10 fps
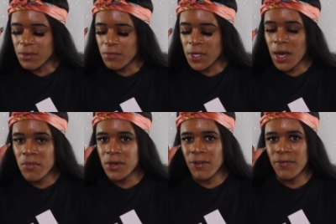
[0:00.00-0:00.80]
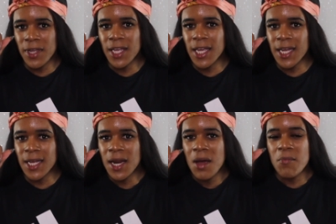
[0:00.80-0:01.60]
becoming a
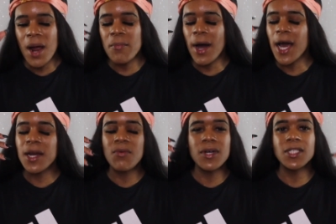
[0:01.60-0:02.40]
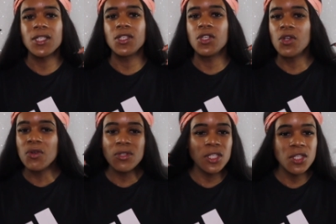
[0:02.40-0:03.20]
vegan, my body wasn't
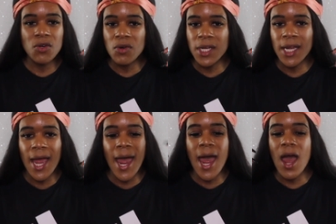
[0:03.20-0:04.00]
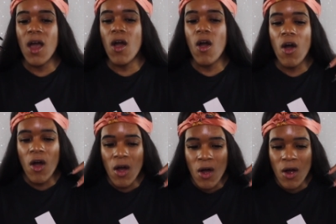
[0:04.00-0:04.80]
used to it at
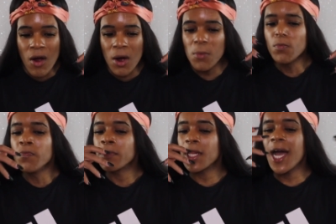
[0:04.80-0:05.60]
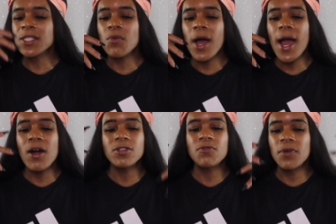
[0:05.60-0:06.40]
all. That's why
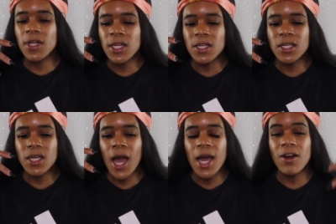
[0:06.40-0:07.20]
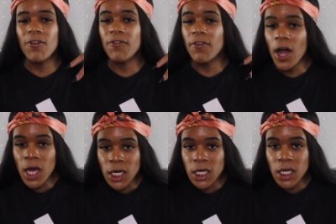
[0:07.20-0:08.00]
I was feeling kind of
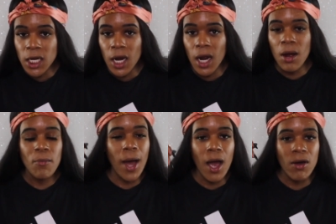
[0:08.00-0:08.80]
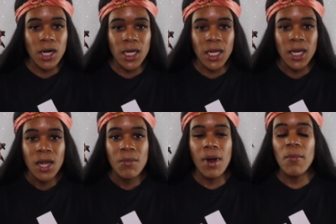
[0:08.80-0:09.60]
funny about
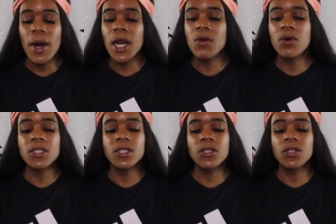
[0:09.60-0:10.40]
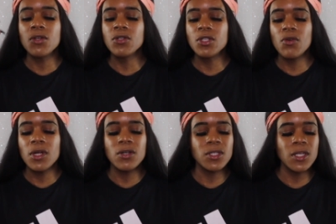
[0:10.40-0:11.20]
it. My body wasn't used to
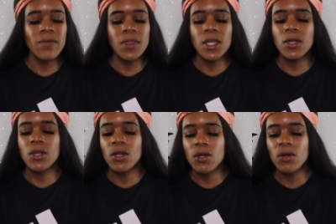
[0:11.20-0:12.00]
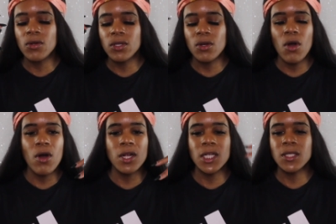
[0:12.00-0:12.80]
it. It was something new to go
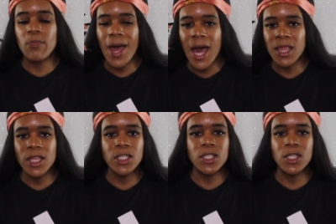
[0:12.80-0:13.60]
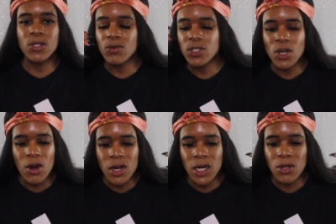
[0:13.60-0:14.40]
on this path, this new
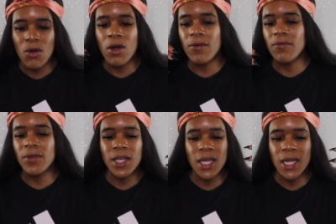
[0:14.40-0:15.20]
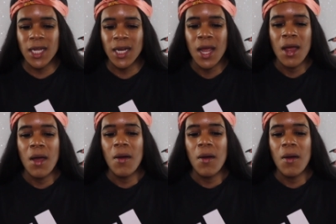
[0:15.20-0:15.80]
journey, going vegan.